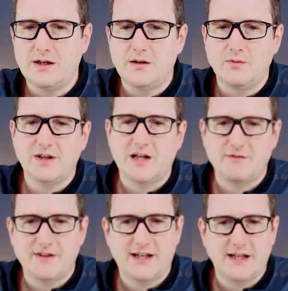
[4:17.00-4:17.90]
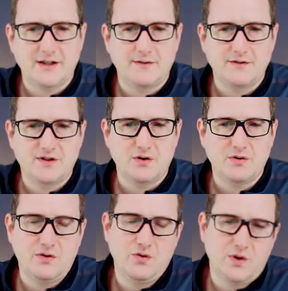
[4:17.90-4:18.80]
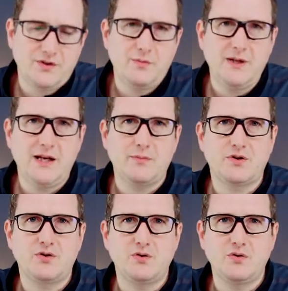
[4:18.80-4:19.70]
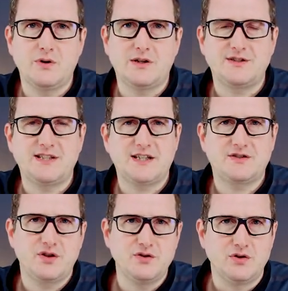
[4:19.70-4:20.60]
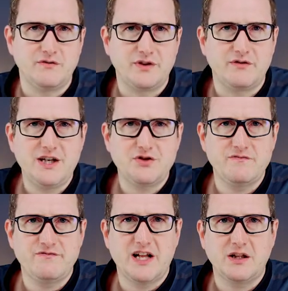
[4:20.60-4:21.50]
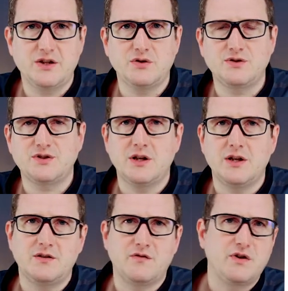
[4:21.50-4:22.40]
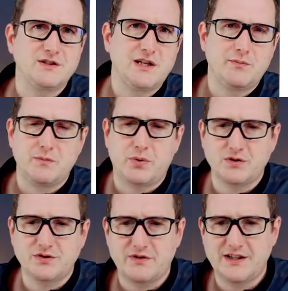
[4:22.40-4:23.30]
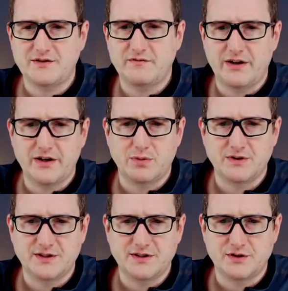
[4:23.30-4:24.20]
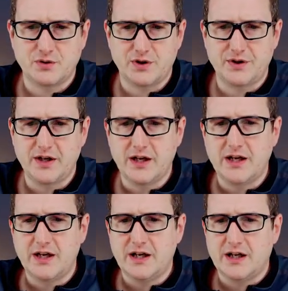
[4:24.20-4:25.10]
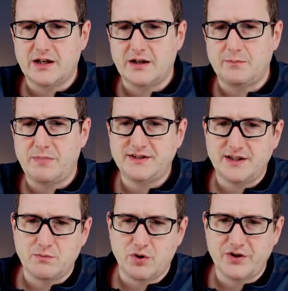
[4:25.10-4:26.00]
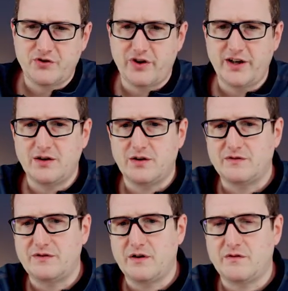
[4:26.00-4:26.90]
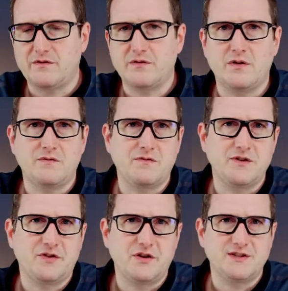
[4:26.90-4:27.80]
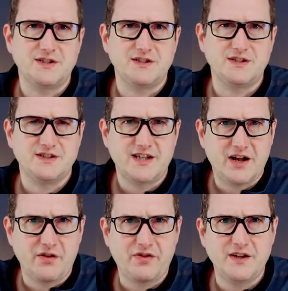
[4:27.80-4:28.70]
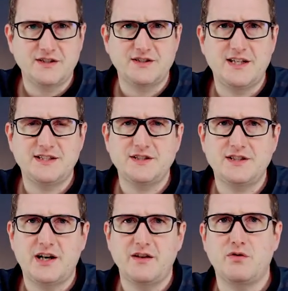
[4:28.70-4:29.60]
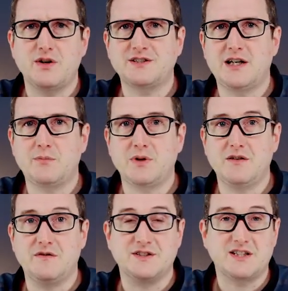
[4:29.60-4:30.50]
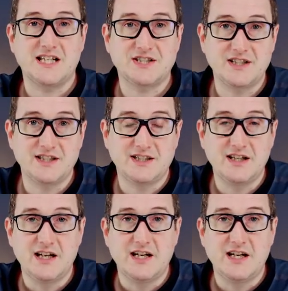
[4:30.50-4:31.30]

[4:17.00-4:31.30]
we'll cover that later. So you want to be able to set certain configuration values, for example, Postgres variables and so on. Basic monitoring of the service instance health is necessary. For example, if it's clustered,